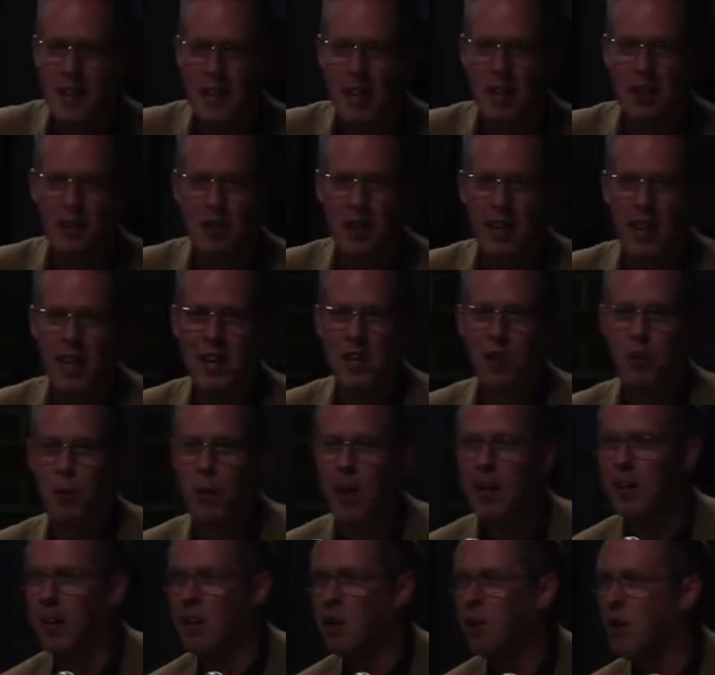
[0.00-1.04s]
And it's the end to
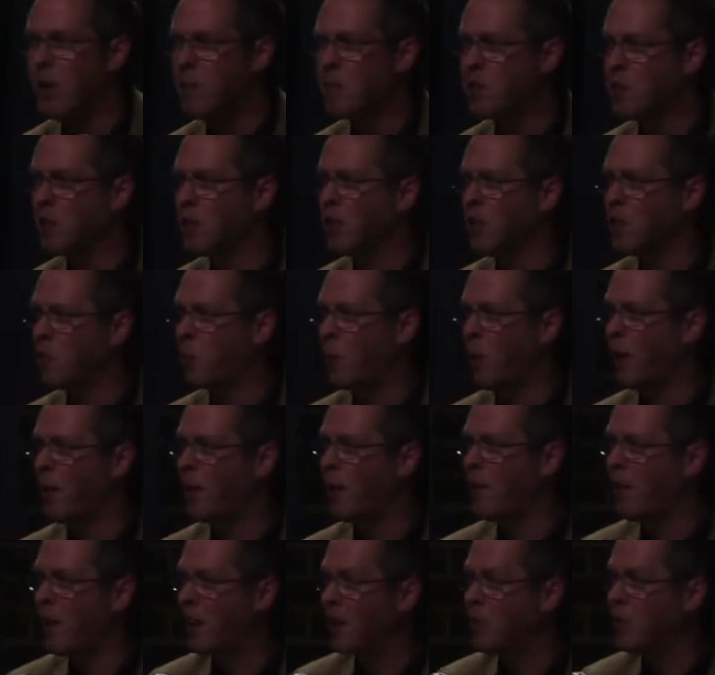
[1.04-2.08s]
end encryption that's one of
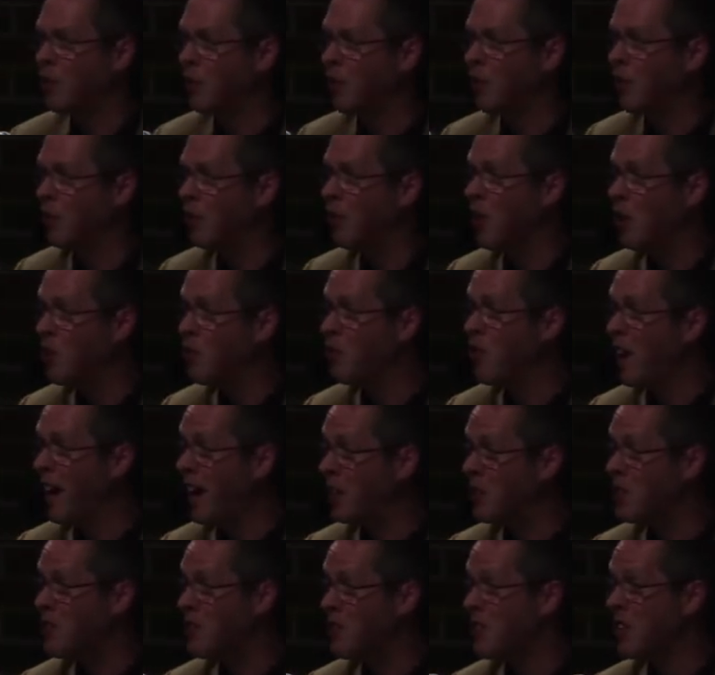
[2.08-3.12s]
the things that
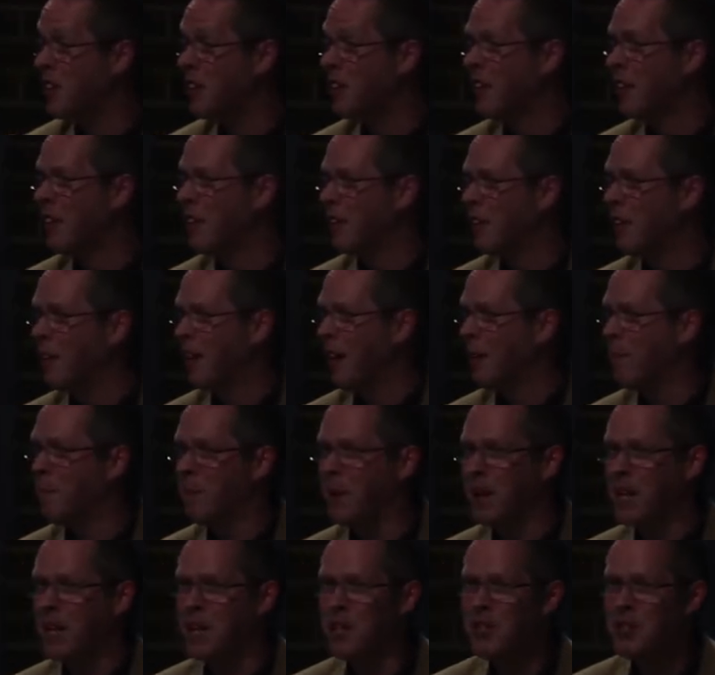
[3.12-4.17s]
attracts the
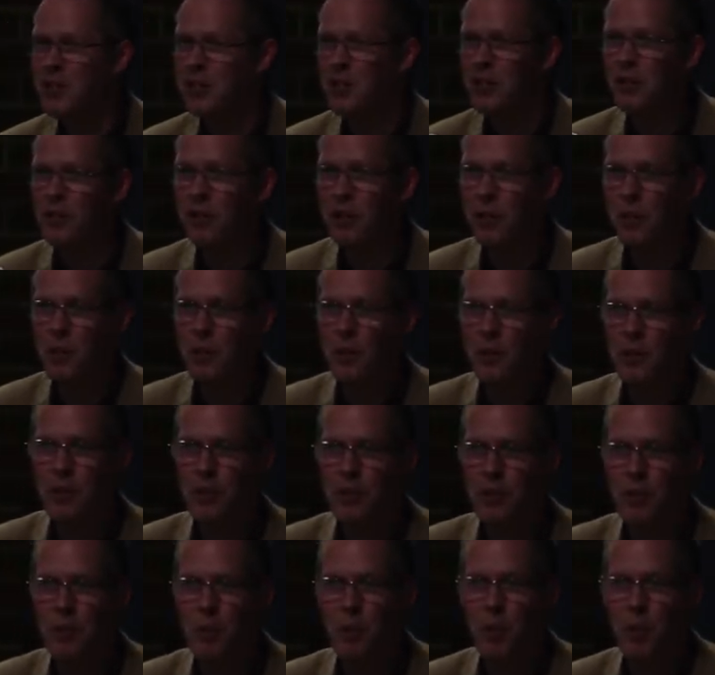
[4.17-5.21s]
MPs to, to